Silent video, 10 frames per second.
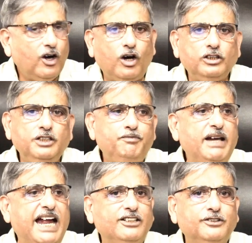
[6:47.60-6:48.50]
on the
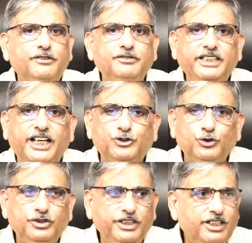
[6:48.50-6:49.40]
platter of the
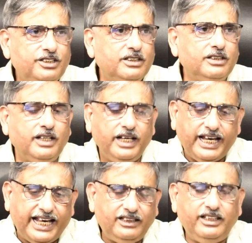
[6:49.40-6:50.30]
association,
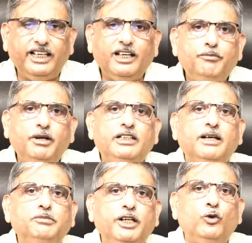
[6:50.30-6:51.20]
and they can build
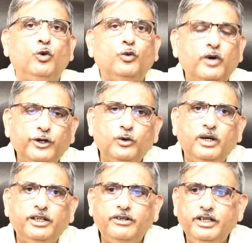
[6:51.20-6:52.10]
up their own
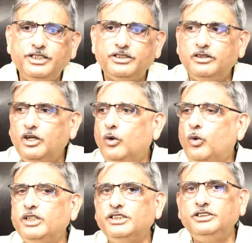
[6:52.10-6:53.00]
101 relation.
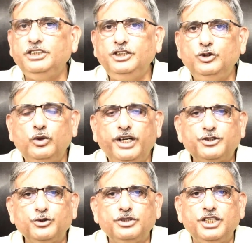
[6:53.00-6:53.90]
What is the new
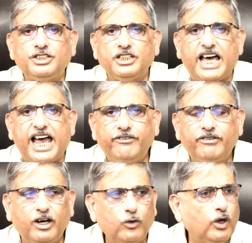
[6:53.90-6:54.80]
association,
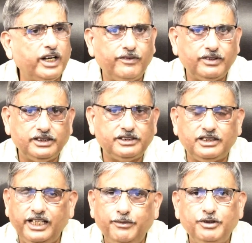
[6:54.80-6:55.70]
IVA or whatever its
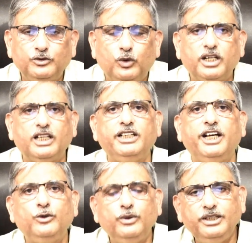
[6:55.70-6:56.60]
name is, what are
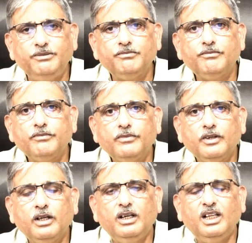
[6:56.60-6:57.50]
they doing?
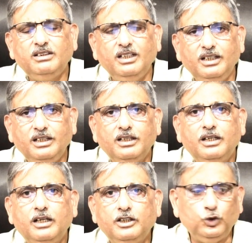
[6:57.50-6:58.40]
Nothing.
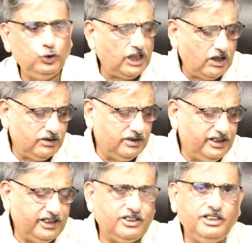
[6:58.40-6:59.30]

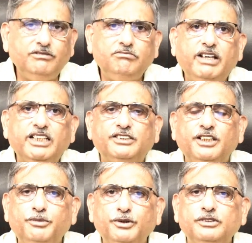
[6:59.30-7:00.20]
2016
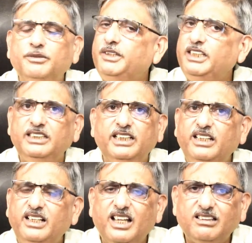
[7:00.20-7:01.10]
Sqmt committee, they
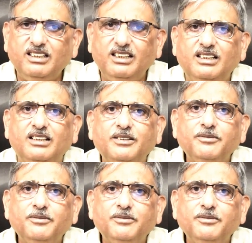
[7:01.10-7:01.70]
did nothing.